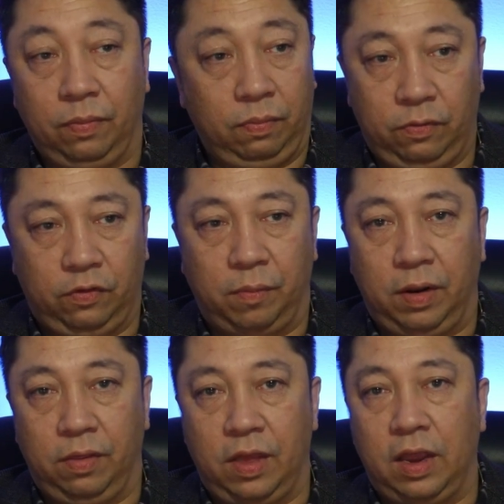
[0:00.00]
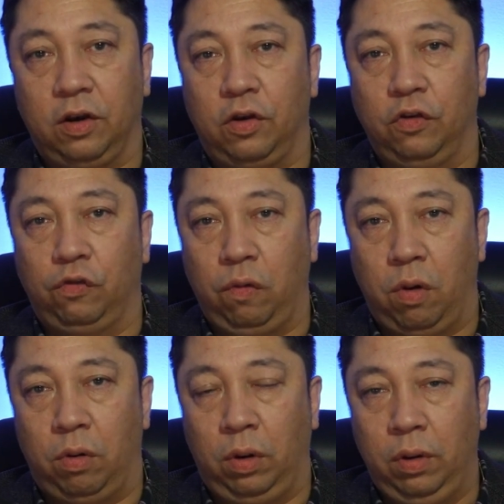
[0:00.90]
somebody that they could
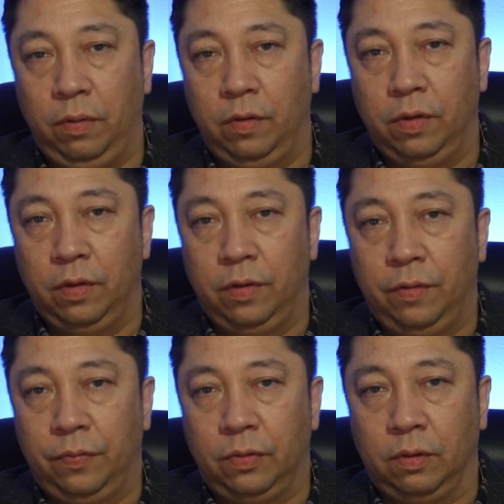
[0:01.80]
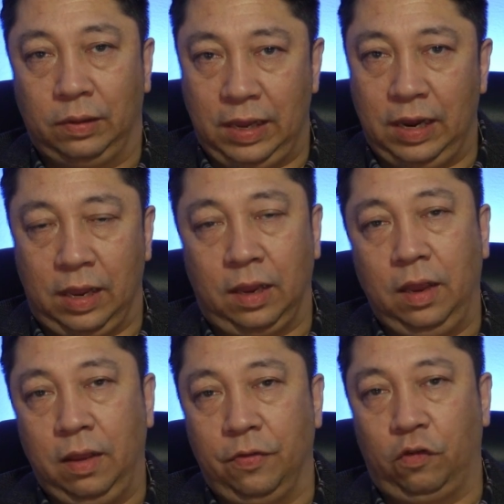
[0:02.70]
control,
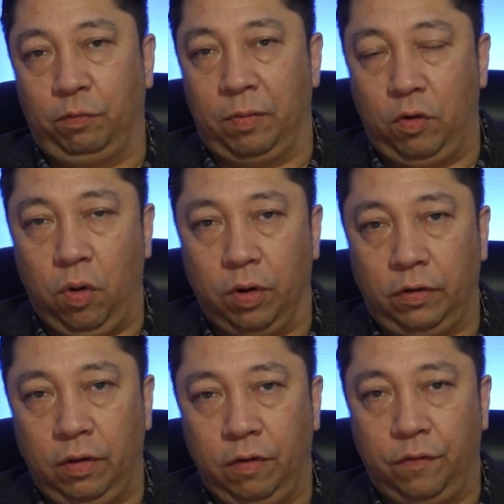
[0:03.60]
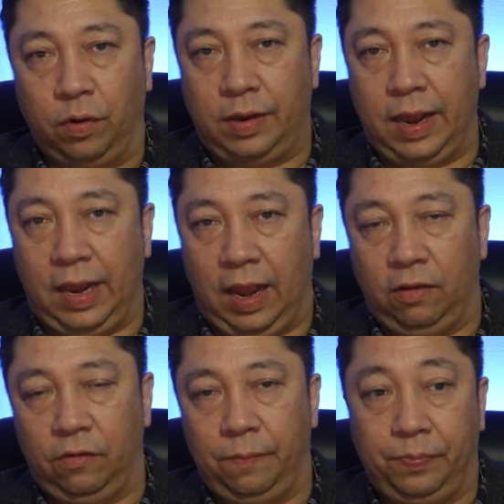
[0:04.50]
leading the Supreme Court for
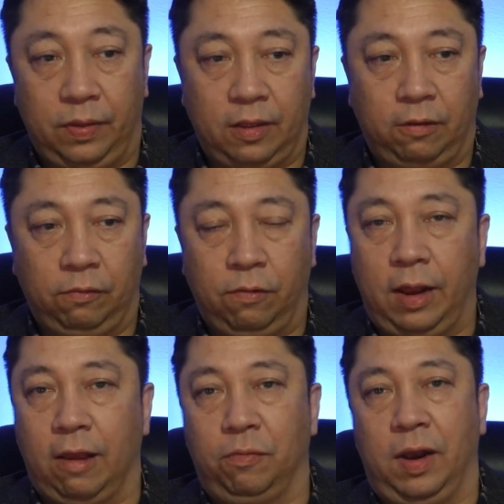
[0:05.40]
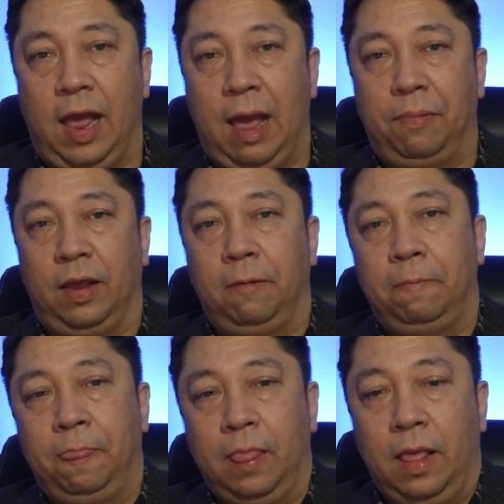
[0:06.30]
decades. And that's what has been happening
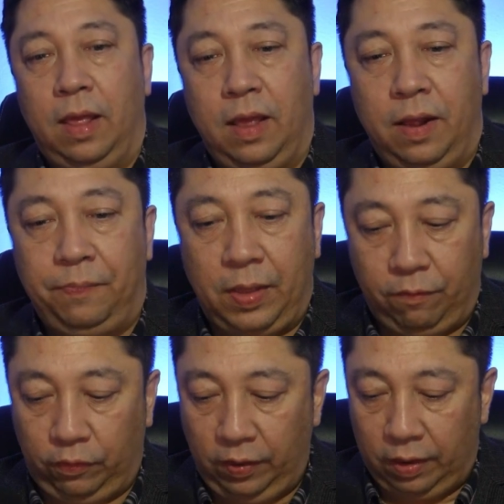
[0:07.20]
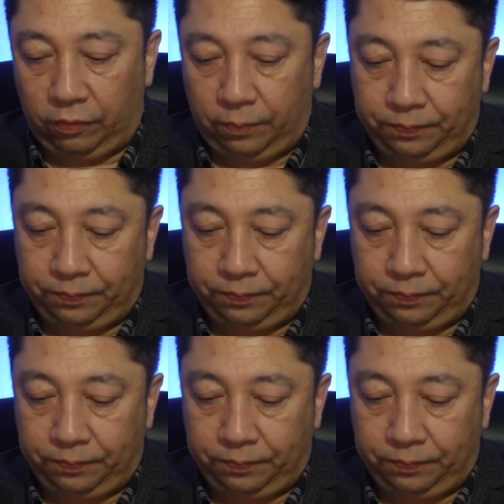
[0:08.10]
ever since.